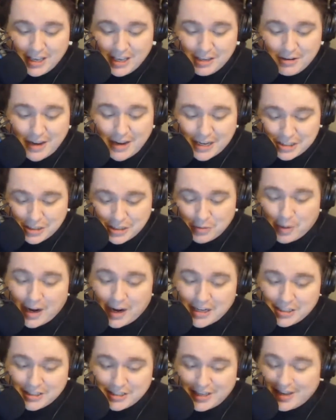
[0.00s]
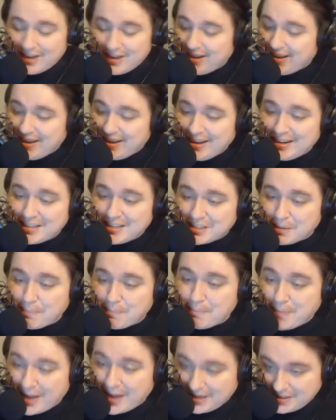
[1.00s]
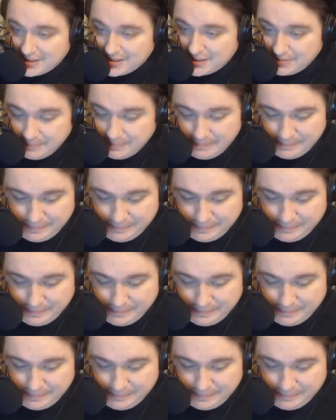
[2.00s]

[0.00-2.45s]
You guys should watch that. It is a mess.